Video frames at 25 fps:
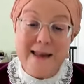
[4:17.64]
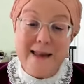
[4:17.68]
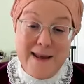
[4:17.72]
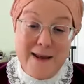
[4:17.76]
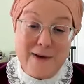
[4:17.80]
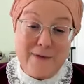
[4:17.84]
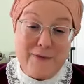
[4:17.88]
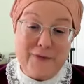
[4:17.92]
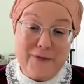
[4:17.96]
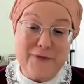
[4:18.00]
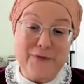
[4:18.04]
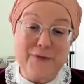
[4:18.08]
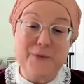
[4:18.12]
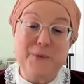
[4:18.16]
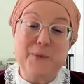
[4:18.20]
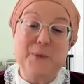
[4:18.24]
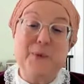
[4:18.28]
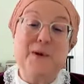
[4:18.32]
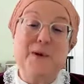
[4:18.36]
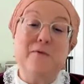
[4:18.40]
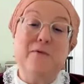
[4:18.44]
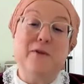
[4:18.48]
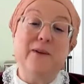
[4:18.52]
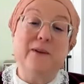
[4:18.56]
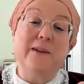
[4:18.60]
If
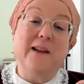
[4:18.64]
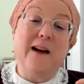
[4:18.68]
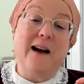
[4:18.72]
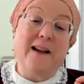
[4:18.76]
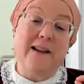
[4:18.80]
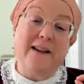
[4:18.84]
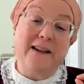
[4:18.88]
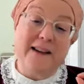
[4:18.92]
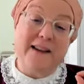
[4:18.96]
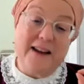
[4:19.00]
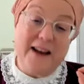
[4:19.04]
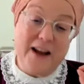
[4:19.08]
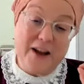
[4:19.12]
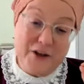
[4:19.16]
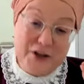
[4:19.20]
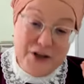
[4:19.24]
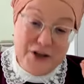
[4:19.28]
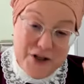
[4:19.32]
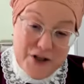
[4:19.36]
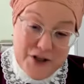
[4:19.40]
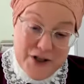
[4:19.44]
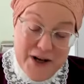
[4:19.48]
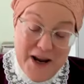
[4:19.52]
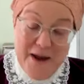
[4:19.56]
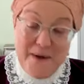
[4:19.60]
we rely on
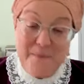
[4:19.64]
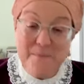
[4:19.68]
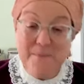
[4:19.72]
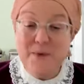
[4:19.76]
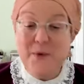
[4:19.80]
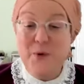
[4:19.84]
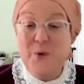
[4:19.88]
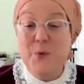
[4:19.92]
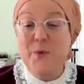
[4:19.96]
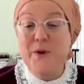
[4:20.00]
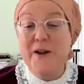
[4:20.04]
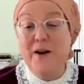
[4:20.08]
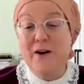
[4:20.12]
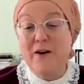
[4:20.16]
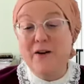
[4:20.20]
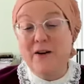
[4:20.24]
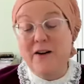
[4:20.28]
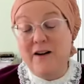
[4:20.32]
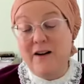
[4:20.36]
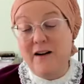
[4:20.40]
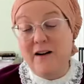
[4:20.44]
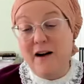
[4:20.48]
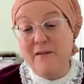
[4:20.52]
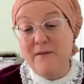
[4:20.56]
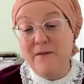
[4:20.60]
Hashem, we are
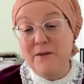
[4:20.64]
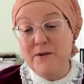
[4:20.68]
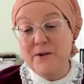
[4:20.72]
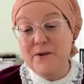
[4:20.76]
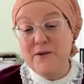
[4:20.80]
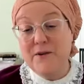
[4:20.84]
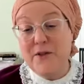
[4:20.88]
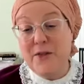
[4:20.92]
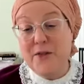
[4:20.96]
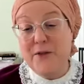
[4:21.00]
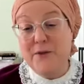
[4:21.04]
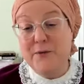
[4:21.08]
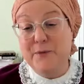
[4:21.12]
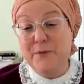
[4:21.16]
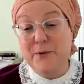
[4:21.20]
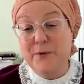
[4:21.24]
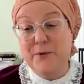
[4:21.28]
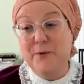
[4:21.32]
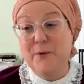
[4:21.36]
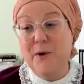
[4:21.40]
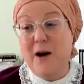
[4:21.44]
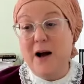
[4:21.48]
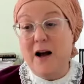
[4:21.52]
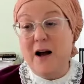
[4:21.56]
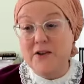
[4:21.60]
governed
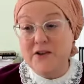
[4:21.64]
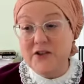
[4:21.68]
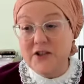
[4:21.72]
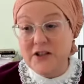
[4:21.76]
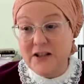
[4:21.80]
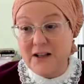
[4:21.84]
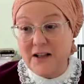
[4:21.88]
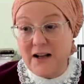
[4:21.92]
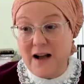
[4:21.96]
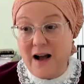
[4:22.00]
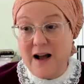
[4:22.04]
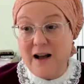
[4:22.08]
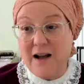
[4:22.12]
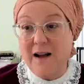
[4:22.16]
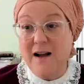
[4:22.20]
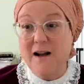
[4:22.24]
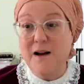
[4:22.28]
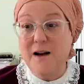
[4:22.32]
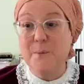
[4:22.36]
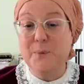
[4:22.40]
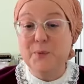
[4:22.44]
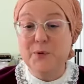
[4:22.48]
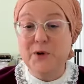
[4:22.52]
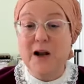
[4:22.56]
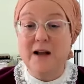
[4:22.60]
through
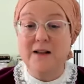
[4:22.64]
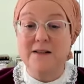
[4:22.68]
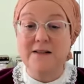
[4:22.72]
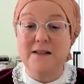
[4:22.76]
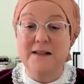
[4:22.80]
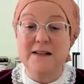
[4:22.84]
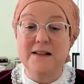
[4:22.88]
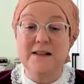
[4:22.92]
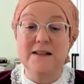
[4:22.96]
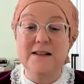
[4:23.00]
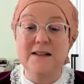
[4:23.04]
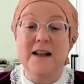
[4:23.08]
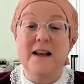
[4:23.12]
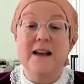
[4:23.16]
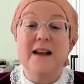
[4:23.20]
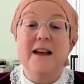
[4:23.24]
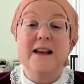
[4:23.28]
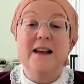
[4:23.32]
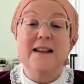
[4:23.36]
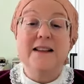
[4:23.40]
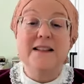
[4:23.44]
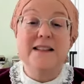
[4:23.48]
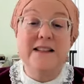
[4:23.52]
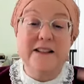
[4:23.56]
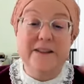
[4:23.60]
hashgacha pratis,
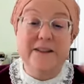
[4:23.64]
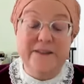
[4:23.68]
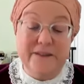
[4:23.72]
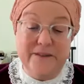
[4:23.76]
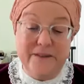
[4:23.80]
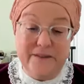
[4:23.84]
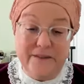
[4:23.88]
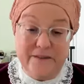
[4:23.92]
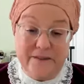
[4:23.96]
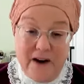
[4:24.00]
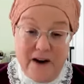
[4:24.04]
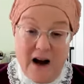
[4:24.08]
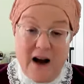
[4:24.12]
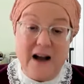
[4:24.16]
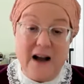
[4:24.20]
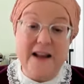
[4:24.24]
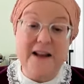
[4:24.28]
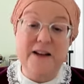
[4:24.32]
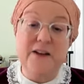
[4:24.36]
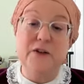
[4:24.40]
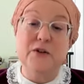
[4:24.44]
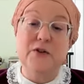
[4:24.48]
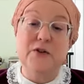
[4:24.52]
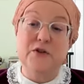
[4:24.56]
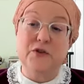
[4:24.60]

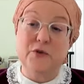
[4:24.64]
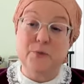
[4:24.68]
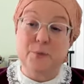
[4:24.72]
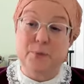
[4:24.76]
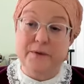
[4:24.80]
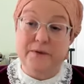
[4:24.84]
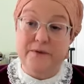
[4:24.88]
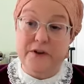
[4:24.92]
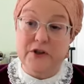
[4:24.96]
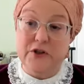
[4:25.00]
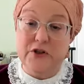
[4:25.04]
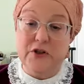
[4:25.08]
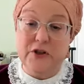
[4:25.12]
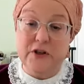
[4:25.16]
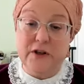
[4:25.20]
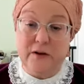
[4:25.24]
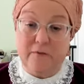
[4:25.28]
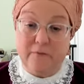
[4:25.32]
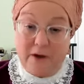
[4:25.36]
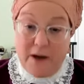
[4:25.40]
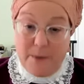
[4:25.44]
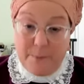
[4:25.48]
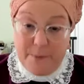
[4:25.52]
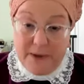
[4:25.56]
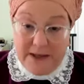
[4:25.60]
divine supervision.
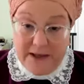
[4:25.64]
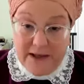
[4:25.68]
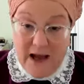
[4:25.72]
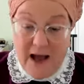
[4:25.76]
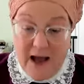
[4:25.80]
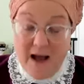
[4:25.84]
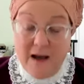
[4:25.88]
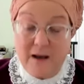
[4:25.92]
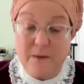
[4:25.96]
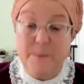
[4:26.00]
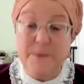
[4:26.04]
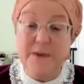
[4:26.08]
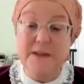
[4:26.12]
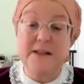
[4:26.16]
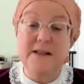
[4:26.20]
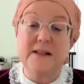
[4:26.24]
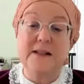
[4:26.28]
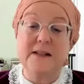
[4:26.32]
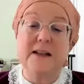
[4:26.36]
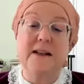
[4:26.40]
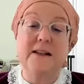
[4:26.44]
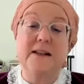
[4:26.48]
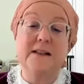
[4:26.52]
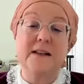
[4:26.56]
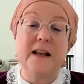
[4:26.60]
And Rebbe Nachman
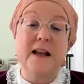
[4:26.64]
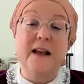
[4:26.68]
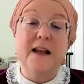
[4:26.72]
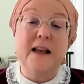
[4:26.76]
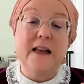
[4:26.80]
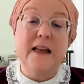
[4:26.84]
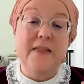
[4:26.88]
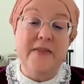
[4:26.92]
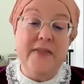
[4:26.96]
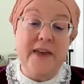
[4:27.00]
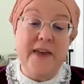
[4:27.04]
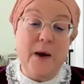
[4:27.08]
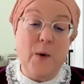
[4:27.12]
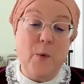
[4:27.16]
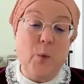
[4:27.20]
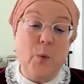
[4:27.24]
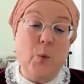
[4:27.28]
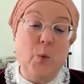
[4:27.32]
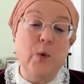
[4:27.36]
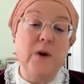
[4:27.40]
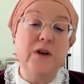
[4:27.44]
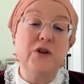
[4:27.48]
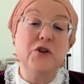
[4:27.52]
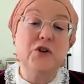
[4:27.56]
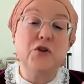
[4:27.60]
says that
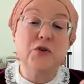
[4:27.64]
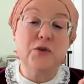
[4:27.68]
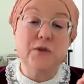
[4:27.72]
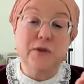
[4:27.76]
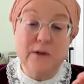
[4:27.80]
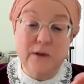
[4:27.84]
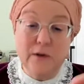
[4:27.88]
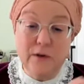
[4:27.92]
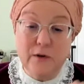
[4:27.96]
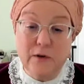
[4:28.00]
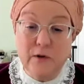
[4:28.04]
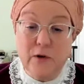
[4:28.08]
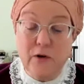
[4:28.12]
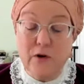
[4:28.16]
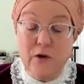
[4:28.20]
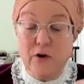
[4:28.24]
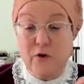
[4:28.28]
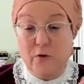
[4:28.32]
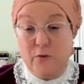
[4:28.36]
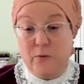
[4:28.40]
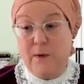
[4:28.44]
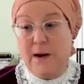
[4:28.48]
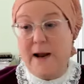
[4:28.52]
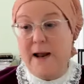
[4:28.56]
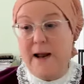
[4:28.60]
we should look
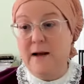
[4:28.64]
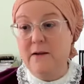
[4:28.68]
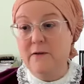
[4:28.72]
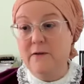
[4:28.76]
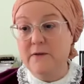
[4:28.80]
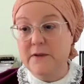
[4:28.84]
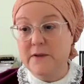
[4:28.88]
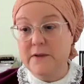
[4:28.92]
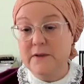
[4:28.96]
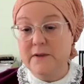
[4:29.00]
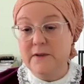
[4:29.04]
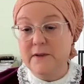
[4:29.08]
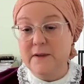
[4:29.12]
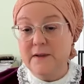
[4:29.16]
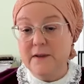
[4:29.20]
around